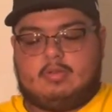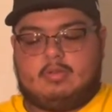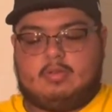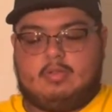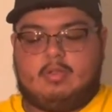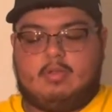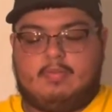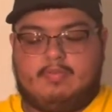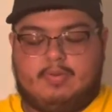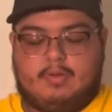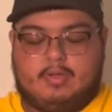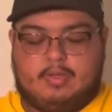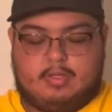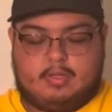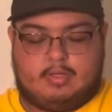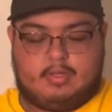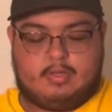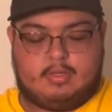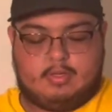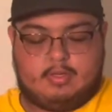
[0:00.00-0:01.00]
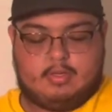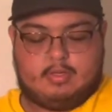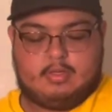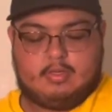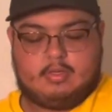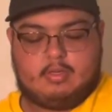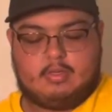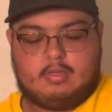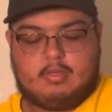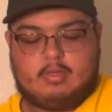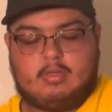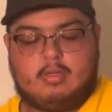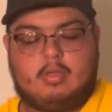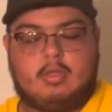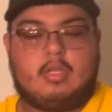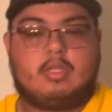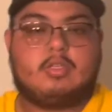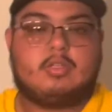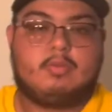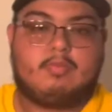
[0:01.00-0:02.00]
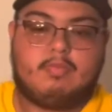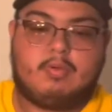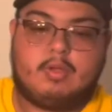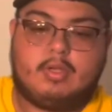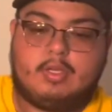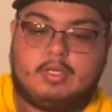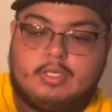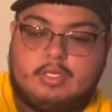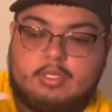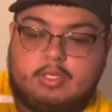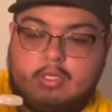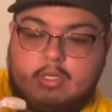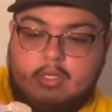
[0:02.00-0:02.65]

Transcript: You get your brush,